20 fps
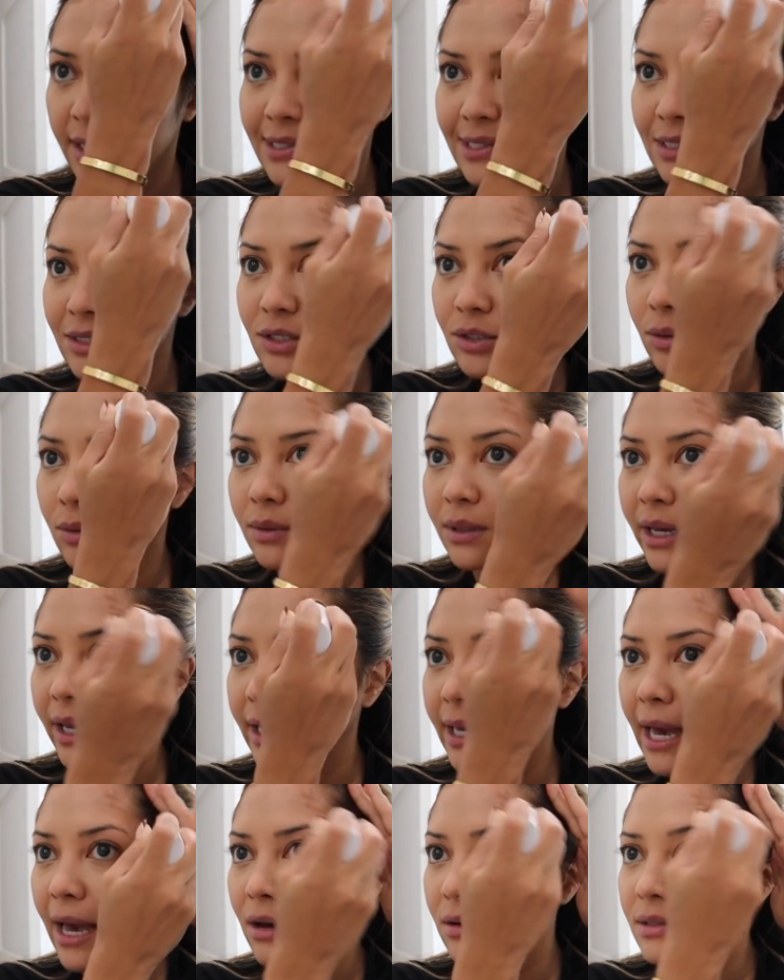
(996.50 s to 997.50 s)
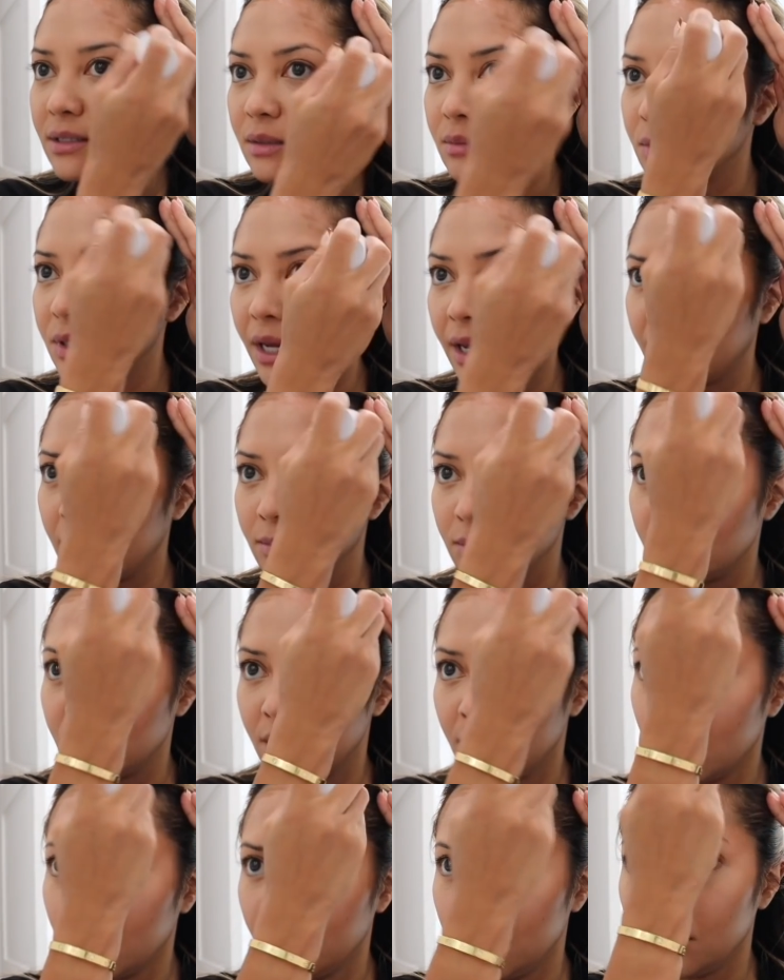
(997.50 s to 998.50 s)
I just don't like how
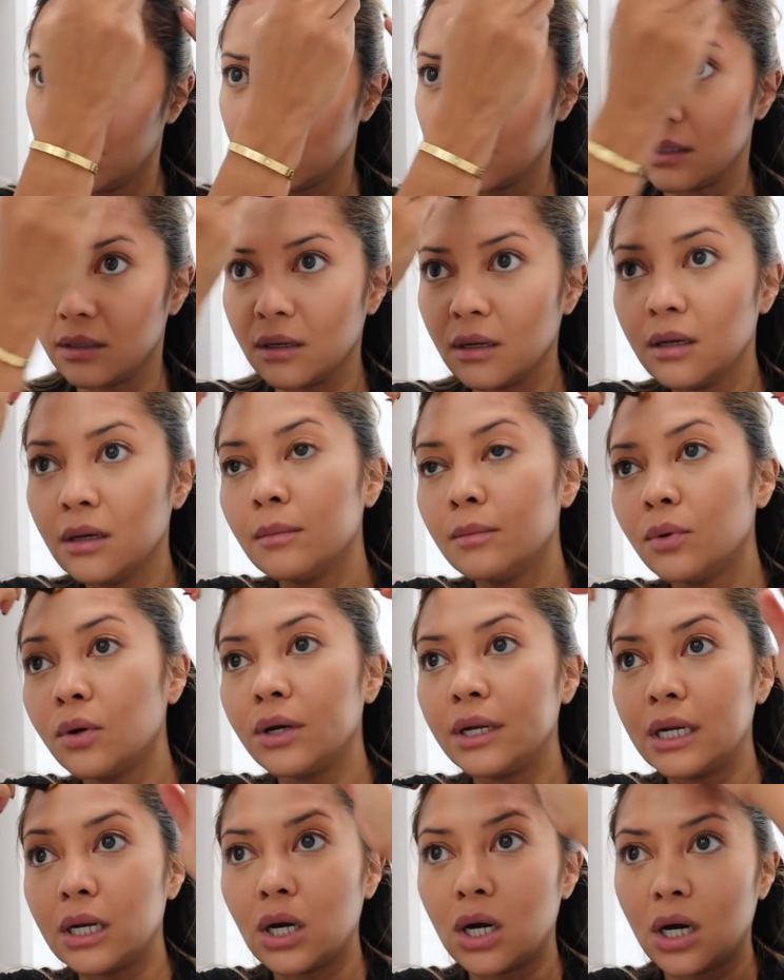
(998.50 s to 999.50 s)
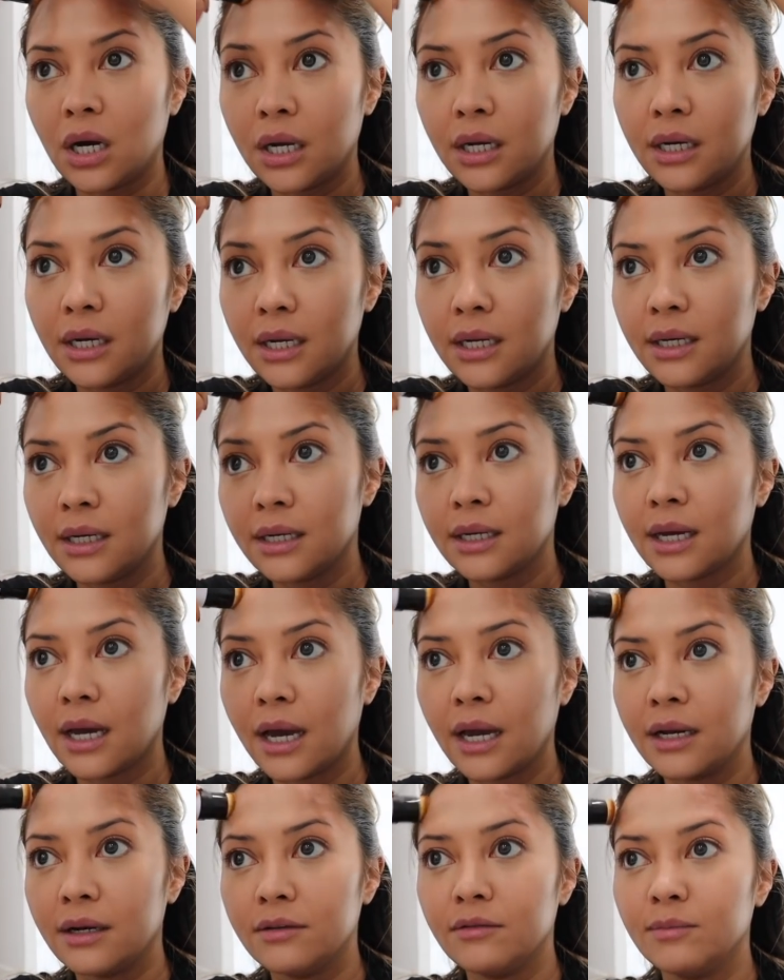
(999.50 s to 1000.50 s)
sometimes you can put it on and it
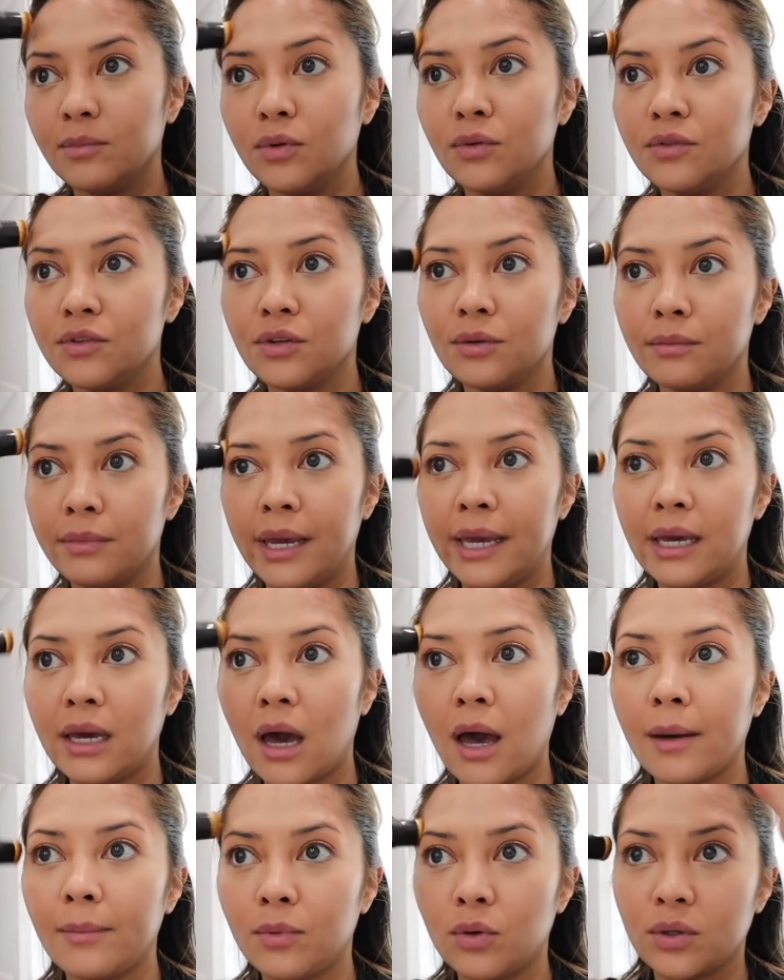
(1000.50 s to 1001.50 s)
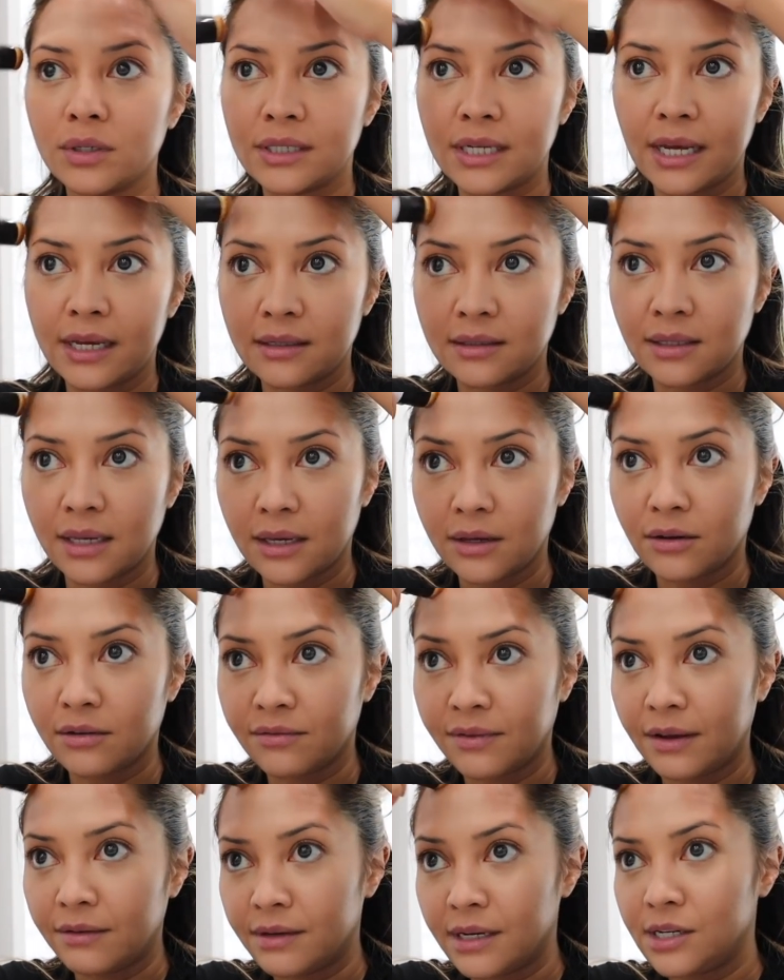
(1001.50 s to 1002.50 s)
kind of moves your makeup or takes like your
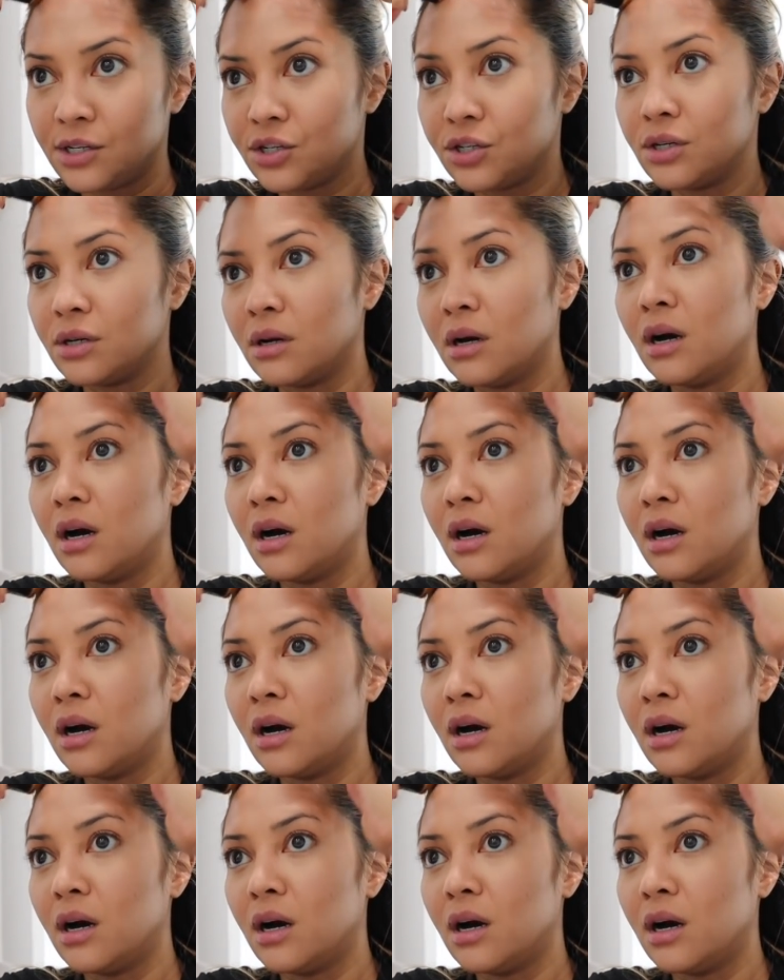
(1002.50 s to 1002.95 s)
foundation